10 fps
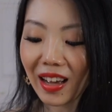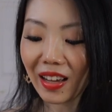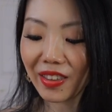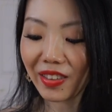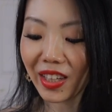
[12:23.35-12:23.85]

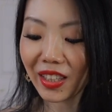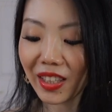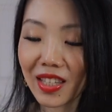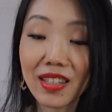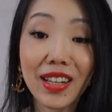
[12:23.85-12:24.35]
I think
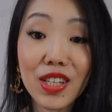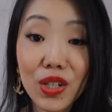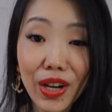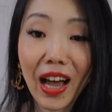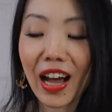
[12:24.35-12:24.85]
it's nice
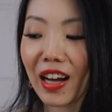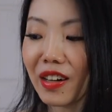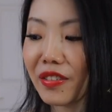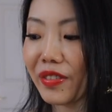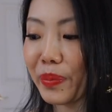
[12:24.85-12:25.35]
to
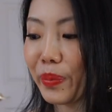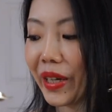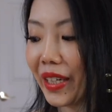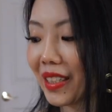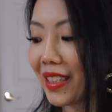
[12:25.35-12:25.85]
have,
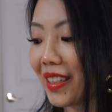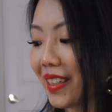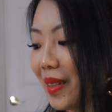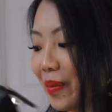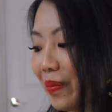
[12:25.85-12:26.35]
but
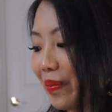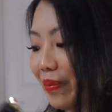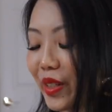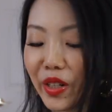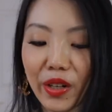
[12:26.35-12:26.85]

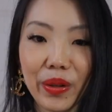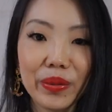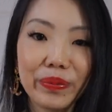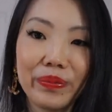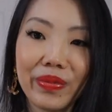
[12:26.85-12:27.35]
you know,